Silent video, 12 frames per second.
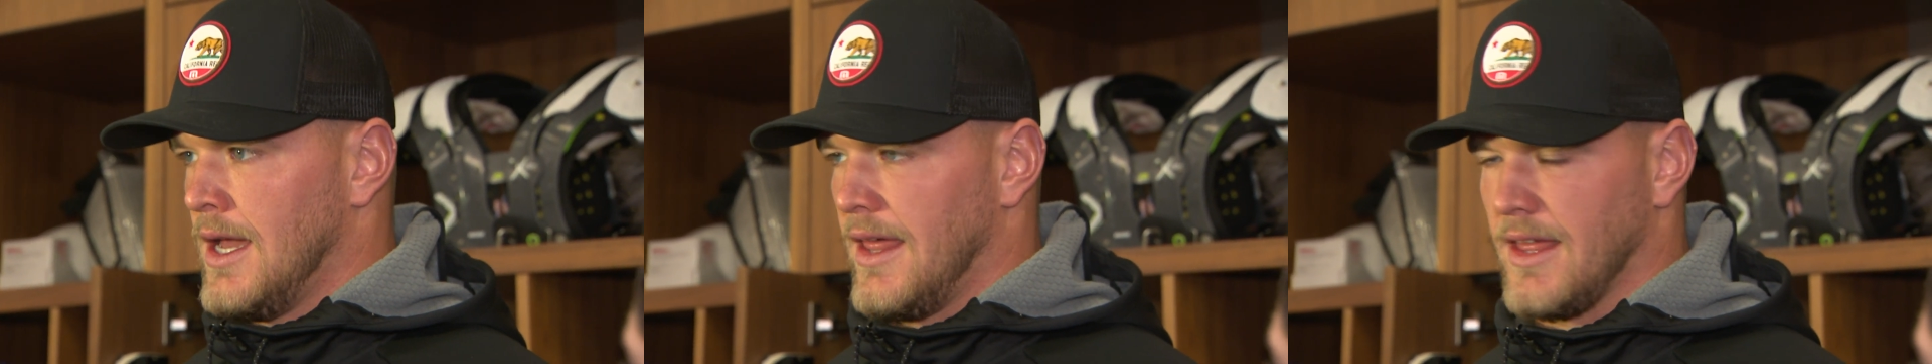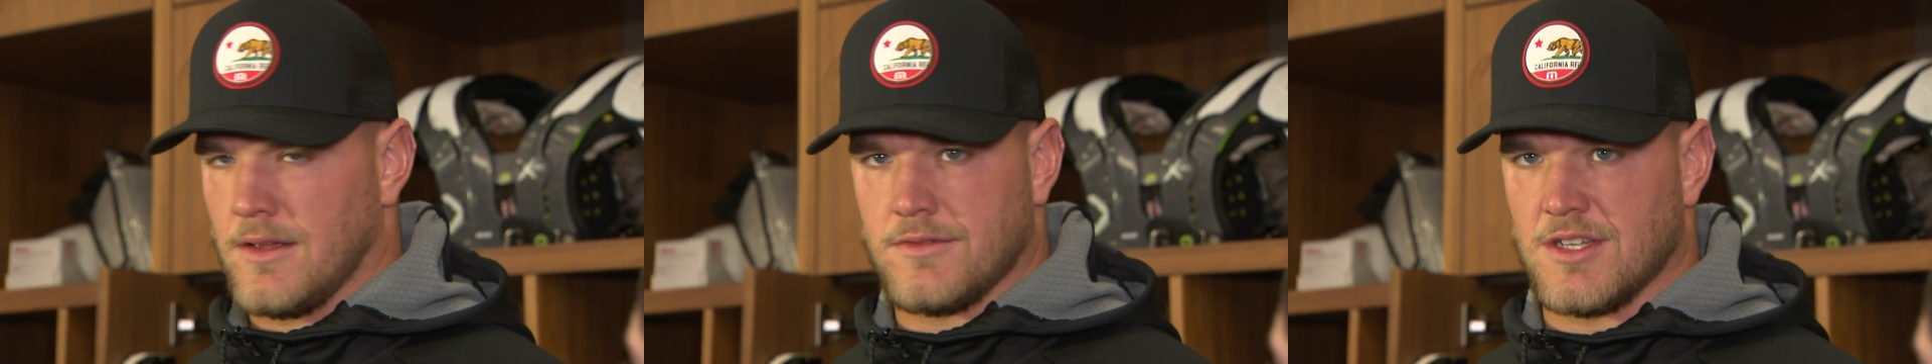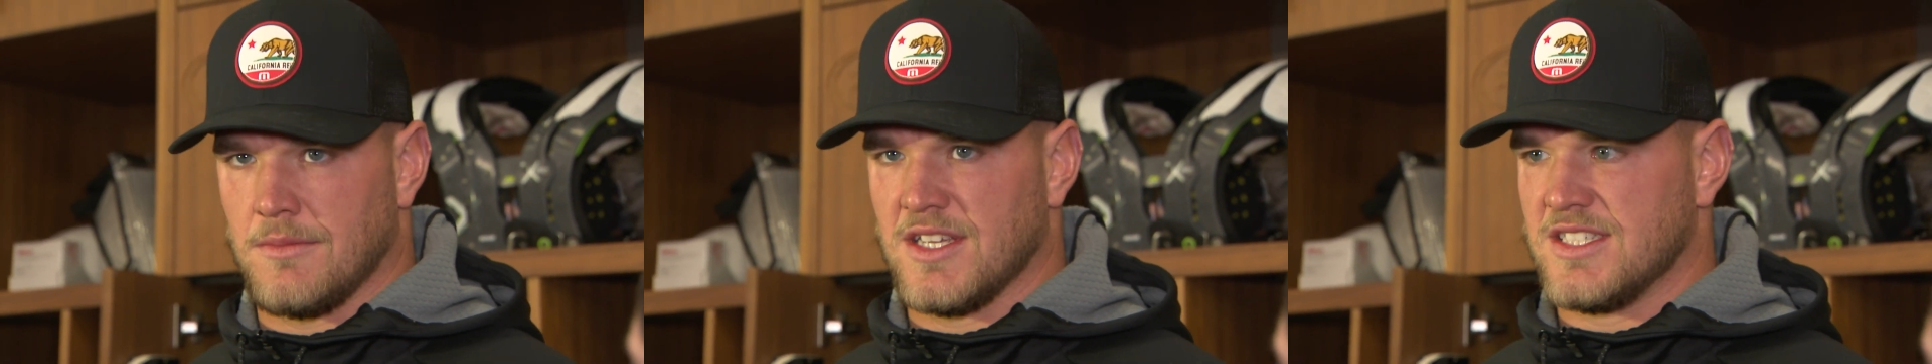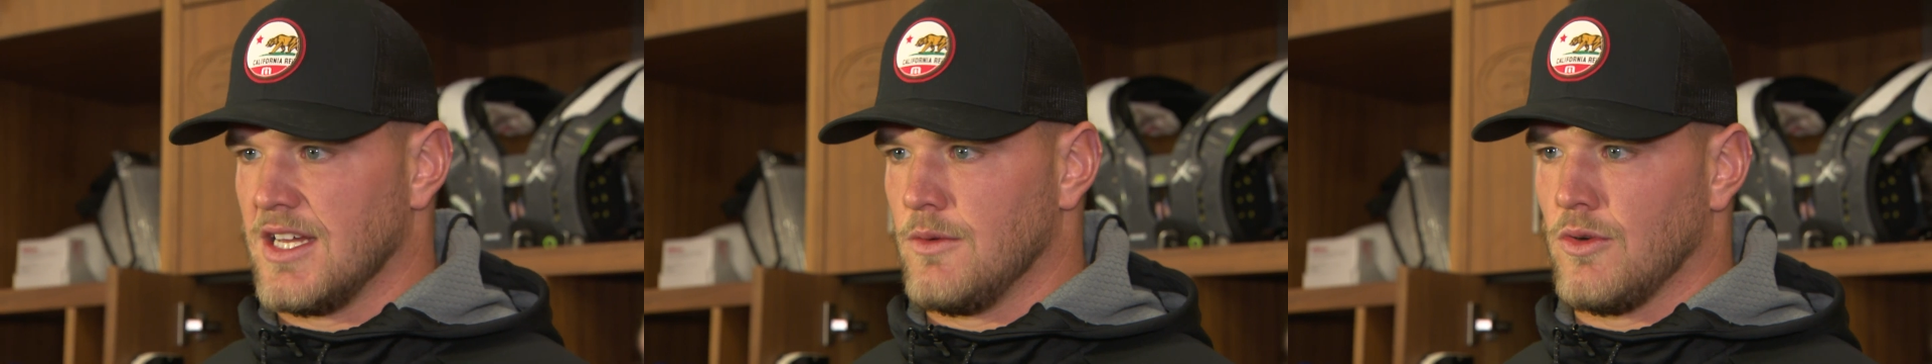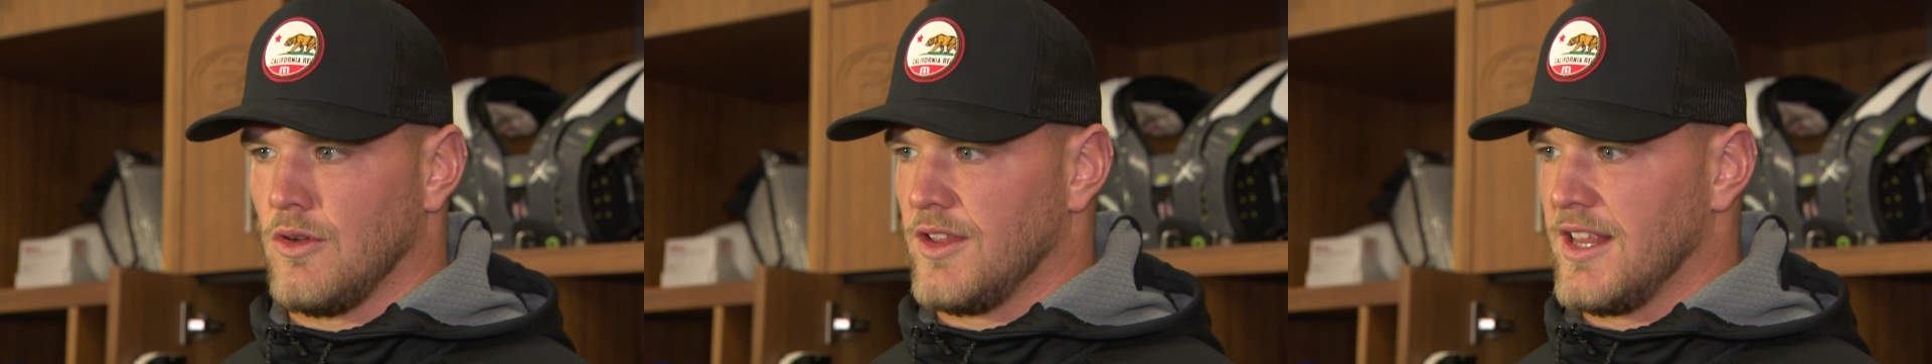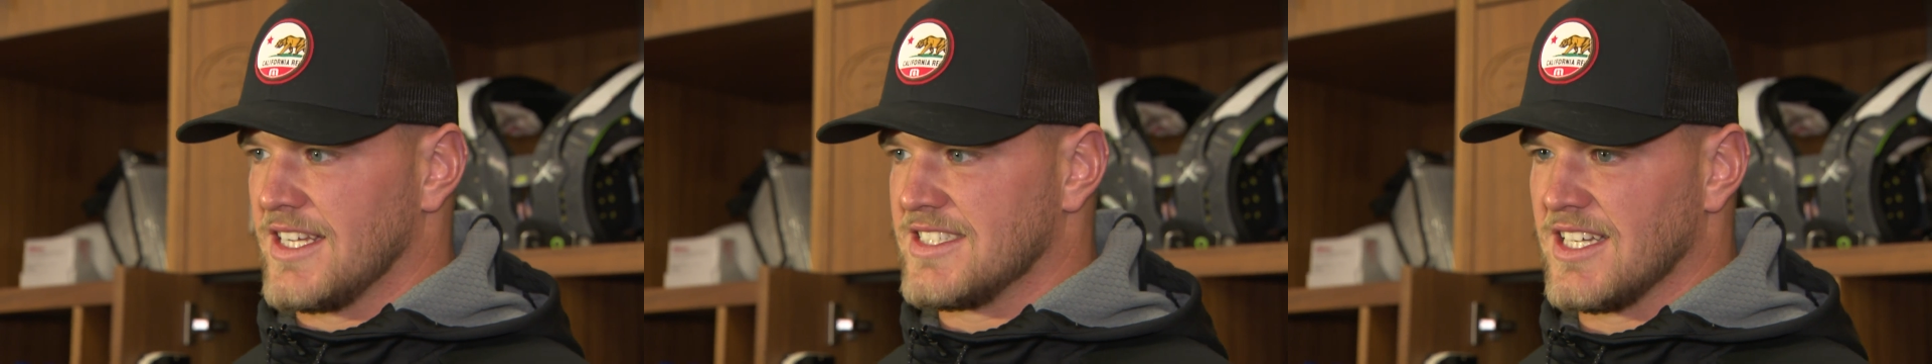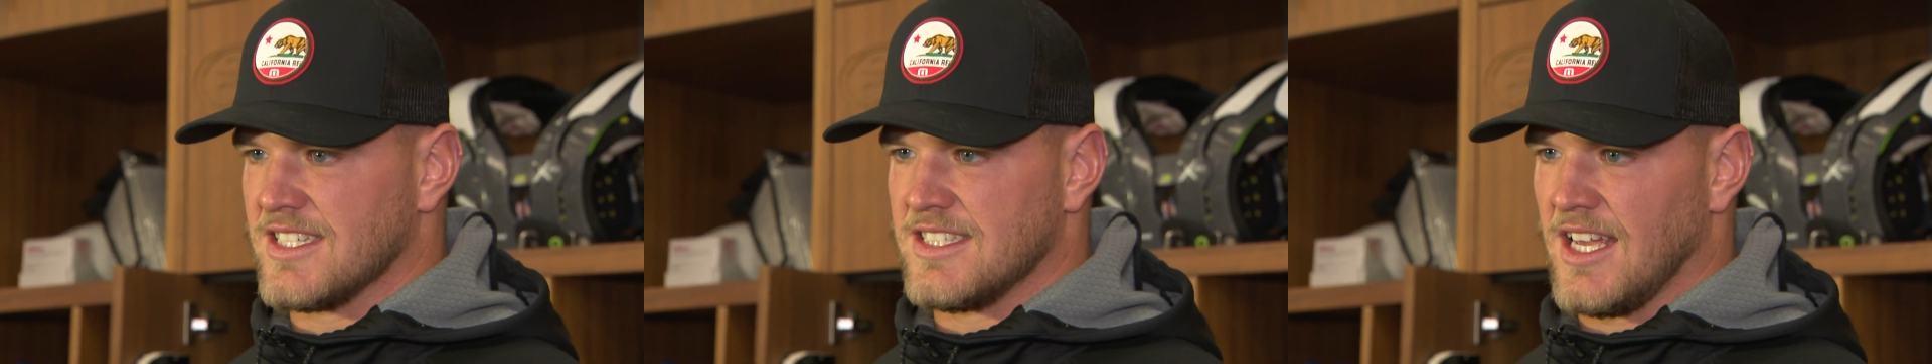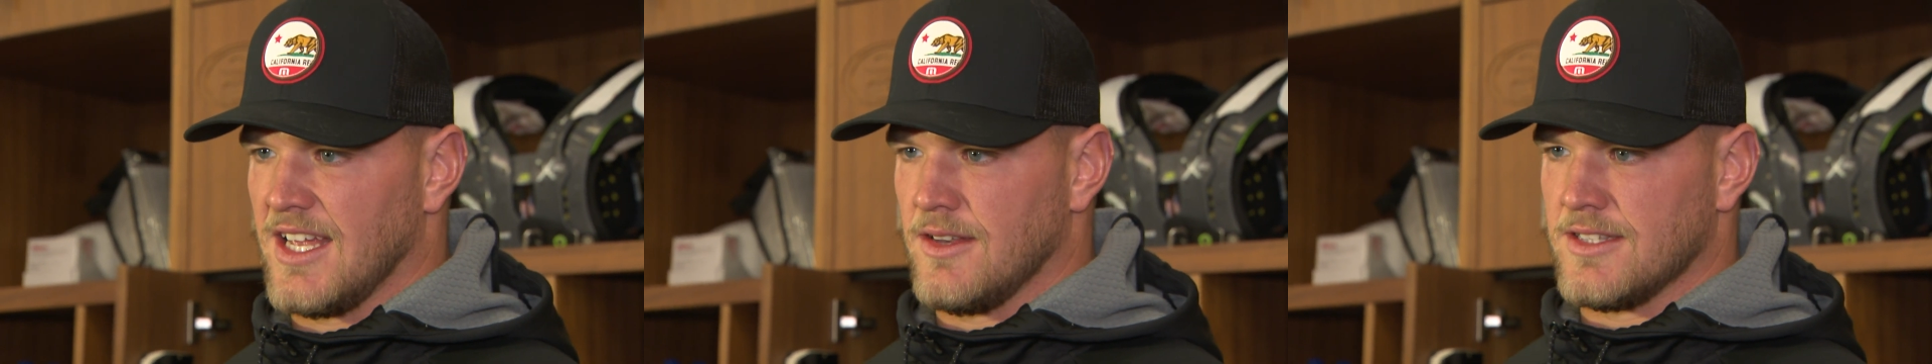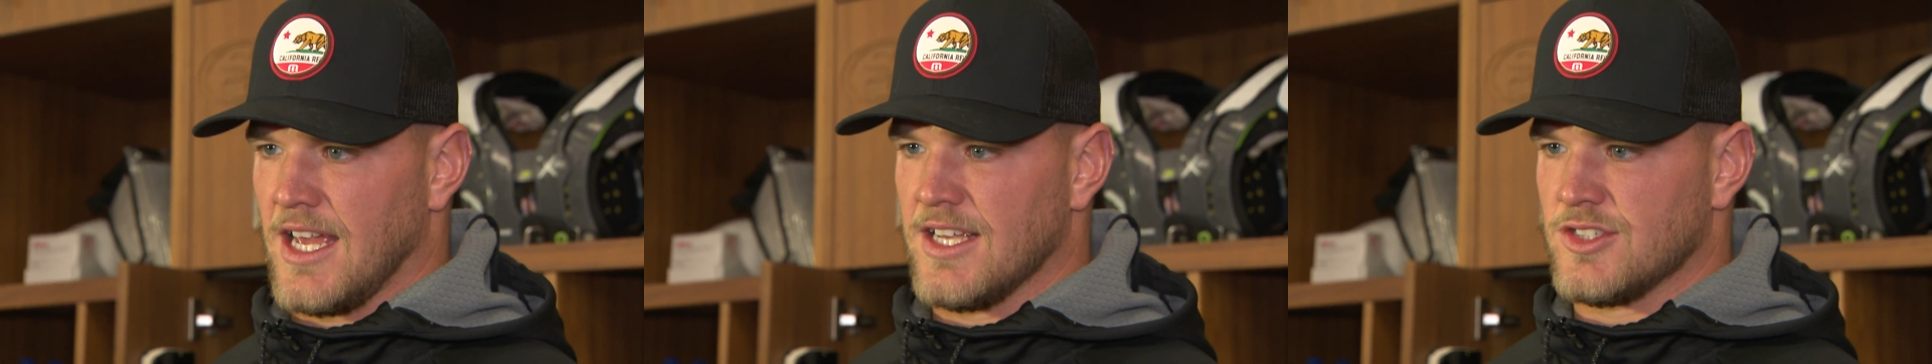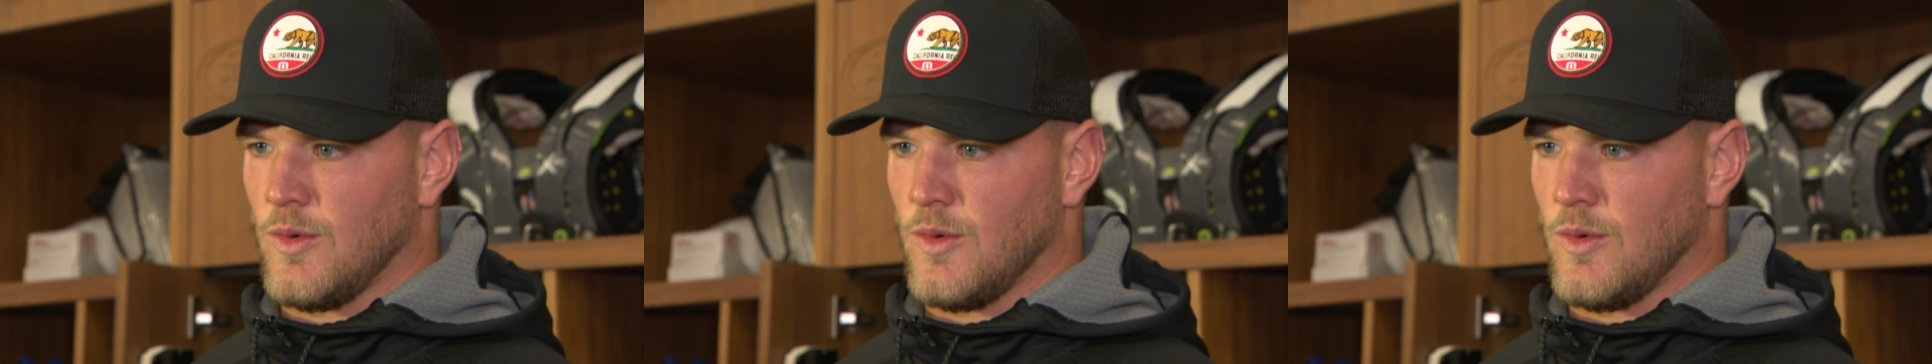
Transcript: I think somebody said we're only like 68 days